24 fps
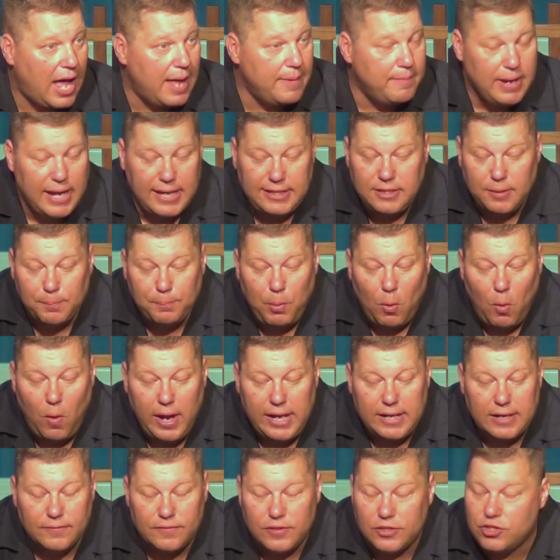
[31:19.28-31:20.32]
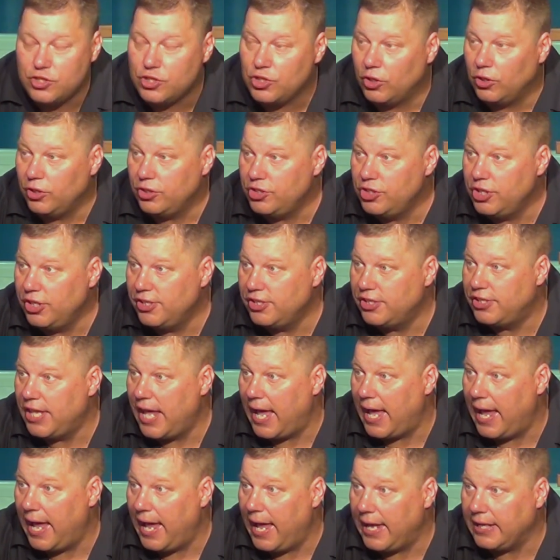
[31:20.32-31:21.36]
I made the point of the churches
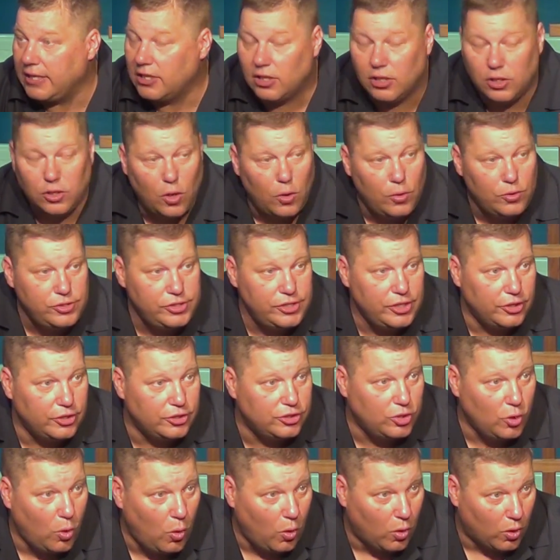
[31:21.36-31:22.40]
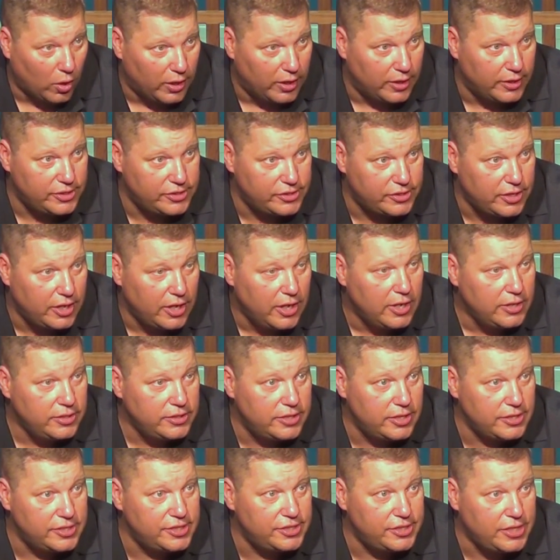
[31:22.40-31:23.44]
that had closed their doors
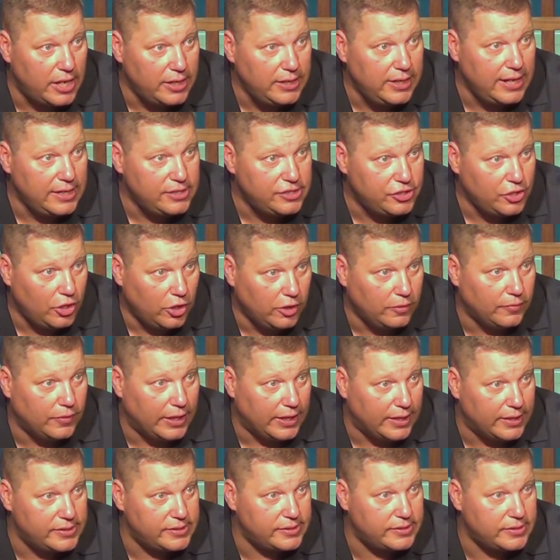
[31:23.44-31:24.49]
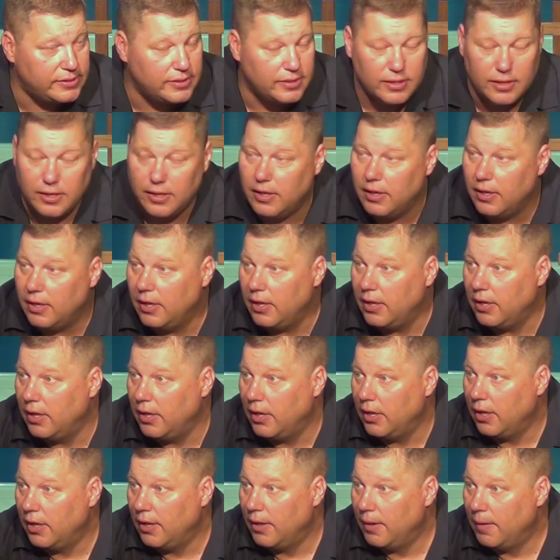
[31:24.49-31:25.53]
to Sunday service,
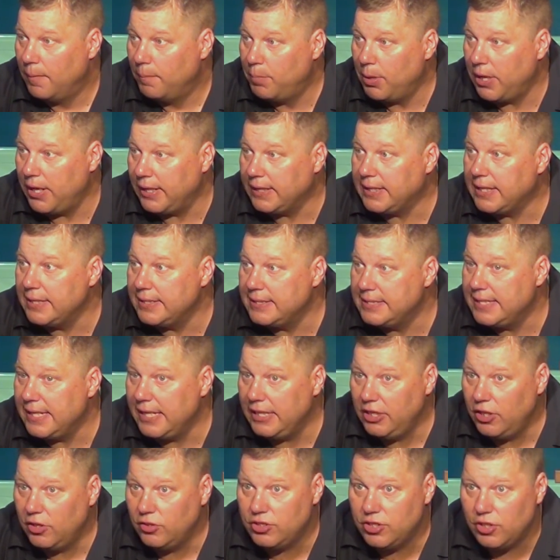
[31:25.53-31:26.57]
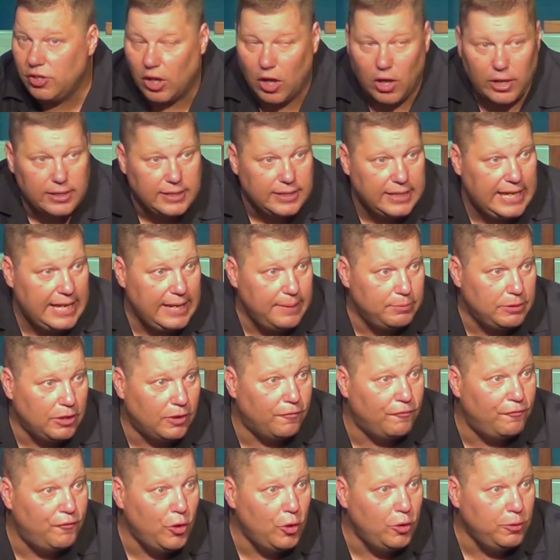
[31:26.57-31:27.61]
but had continued to keep
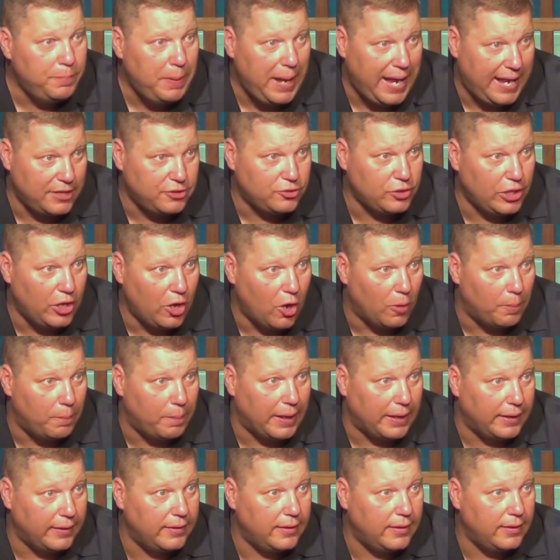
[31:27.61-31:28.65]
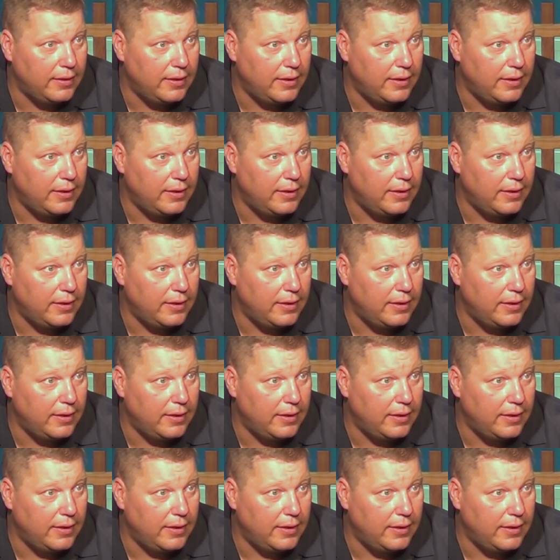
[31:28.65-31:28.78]
their food pantry open.